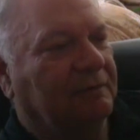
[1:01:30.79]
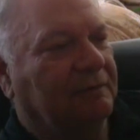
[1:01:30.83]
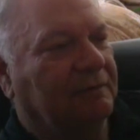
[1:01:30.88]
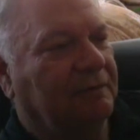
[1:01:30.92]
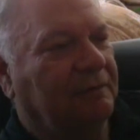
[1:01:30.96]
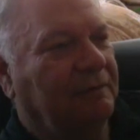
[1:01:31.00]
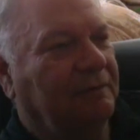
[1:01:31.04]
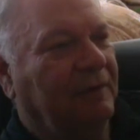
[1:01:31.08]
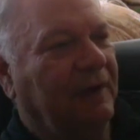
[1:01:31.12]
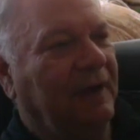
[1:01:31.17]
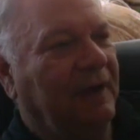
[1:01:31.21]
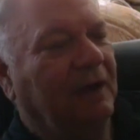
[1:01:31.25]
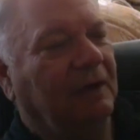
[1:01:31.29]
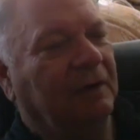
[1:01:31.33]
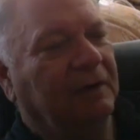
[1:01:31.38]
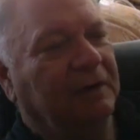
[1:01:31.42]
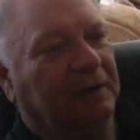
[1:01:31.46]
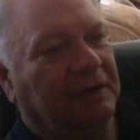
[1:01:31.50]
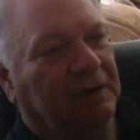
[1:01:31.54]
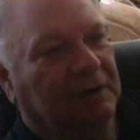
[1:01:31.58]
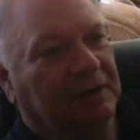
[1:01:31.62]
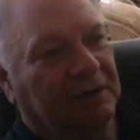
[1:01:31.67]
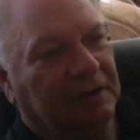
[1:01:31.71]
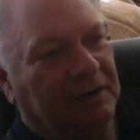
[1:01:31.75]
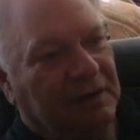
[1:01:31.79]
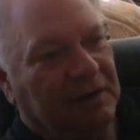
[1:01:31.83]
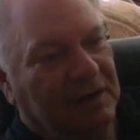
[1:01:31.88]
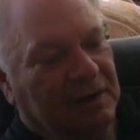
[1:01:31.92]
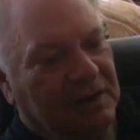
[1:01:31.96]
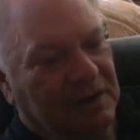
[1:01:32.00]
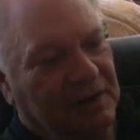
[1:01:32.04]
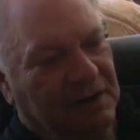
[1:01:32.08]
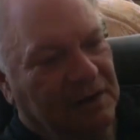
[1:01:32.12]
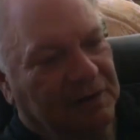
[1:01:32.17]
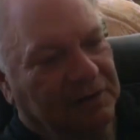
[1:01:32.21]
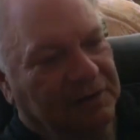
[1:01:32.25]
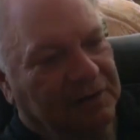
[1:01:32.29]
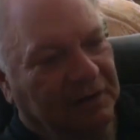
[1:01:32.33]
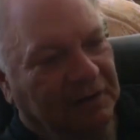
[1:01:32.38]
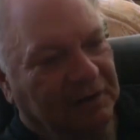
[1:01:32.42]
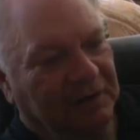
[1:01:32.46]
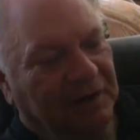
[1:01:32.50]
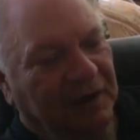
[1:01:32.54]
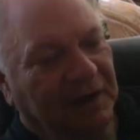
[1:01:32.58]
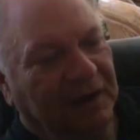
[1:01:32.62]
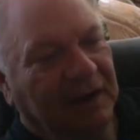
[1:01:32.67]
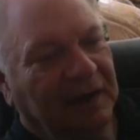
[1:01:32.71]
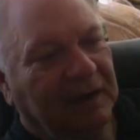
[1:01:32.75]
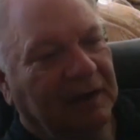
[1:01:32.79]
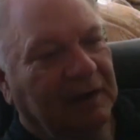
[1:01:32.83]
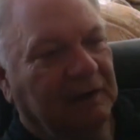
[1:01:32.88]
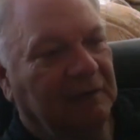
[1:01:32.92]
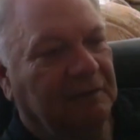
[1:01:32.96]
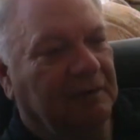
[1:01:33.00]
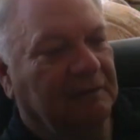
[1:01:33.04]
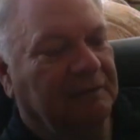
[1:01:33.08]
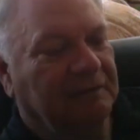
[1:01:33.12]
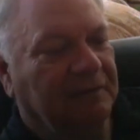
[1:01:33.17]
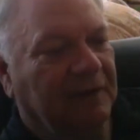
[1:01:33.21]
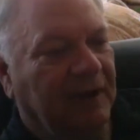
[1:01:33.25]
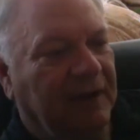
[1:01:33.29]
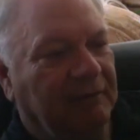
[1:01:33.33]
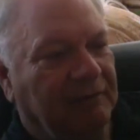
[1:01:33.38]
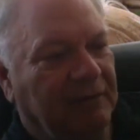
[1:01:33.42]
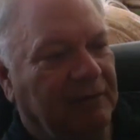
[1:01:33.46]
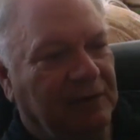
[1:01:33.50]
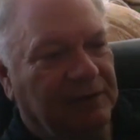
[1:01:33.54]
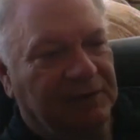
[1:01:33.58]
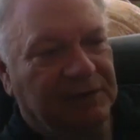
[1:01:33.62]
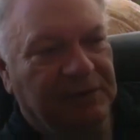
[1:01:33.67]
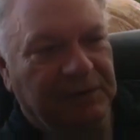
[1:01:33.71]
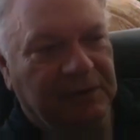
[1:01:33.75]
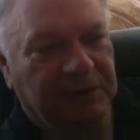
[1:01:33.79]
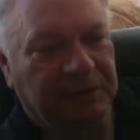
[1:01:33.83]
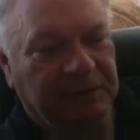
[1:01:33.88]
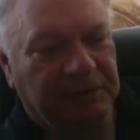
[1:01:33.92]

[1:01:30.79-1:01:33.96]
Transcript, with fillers: of failure to link the Flavians into